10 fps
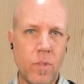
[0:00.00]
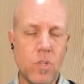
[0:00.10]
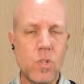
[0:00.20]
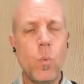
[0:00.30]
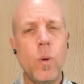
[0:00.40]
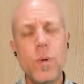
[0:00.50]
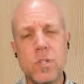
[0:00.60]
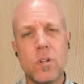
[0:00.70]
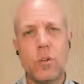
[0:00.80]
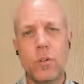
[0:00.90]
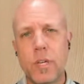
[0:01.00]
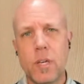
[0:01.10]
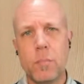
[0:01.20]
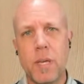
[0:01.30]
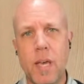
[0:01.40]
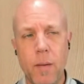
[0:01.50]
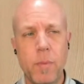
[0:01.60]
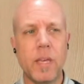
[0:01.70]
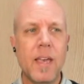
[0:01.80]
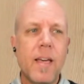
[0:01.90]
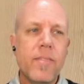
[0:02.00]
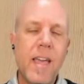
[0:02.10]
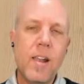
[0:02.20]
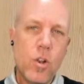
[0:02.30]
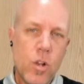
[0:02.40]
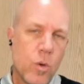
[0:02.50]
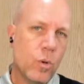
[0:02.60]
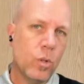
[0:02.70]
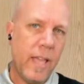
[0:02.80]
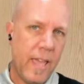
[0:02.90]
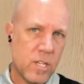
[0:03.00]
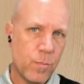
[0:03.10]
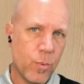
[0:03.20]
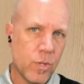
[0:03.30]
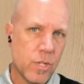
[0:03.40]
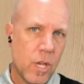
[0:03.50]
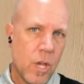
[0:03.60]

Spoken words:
So when we start looking at becoming that local expert,